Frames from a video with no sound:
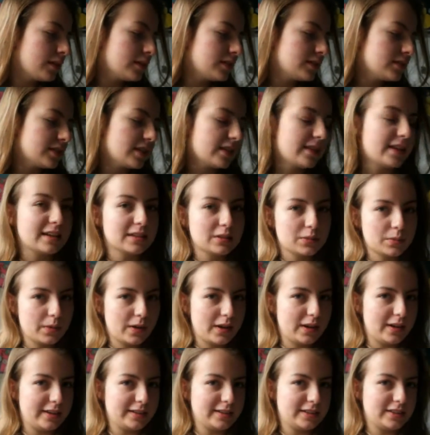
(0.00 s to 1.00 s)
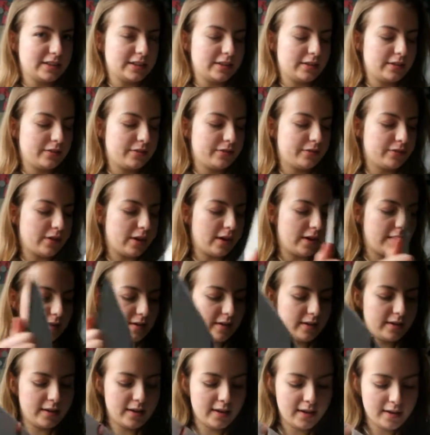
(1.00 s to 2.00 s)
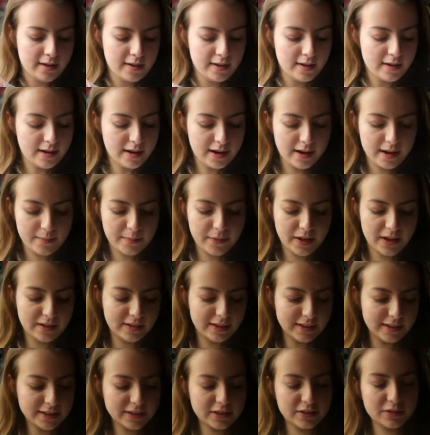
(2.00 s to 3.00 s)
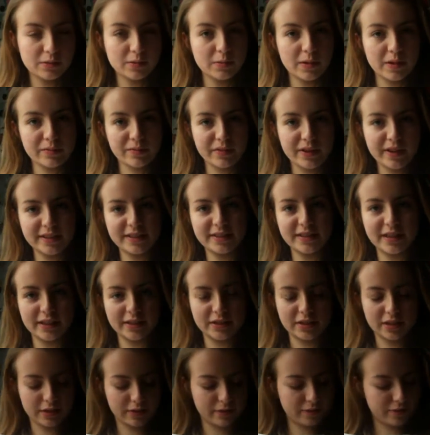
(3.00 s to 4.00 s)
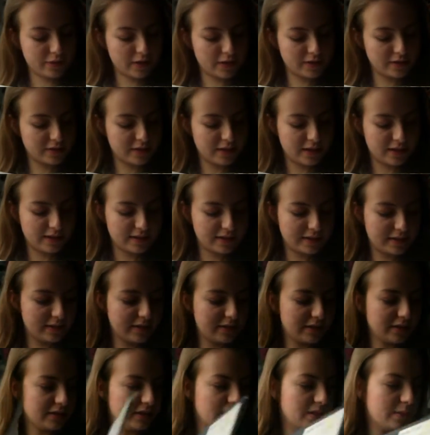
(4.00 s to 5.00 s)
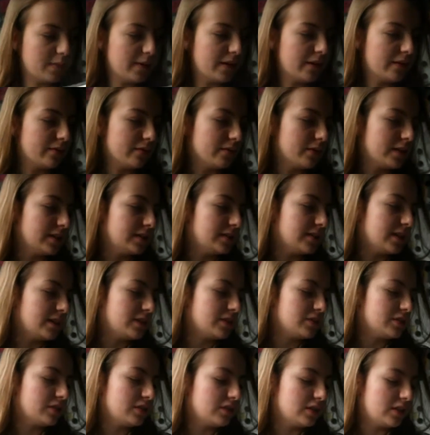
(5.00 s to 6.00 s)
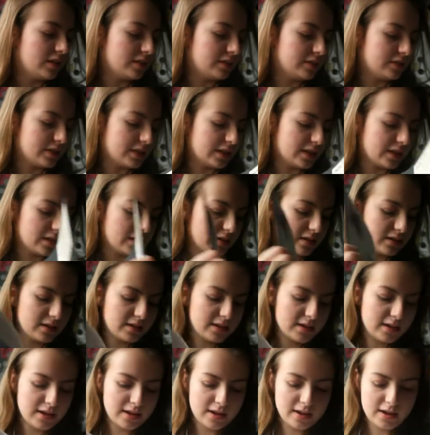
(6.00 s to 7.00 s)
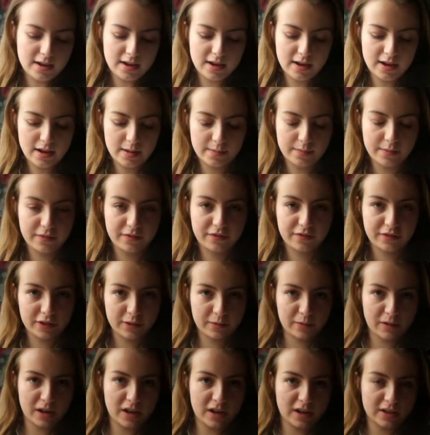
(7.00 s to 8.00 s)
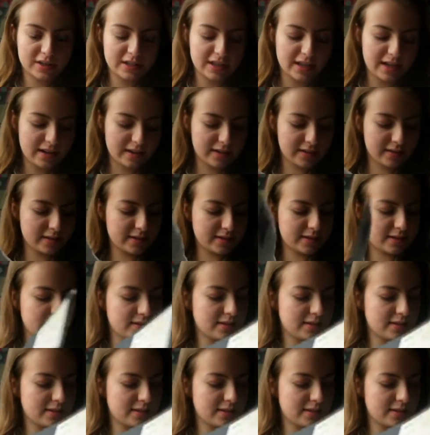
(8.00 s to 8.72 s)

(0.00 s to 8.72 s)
So that's what I like to do at the front. I like to do all my research at the front, so this is just a bit of research on London, a few artists,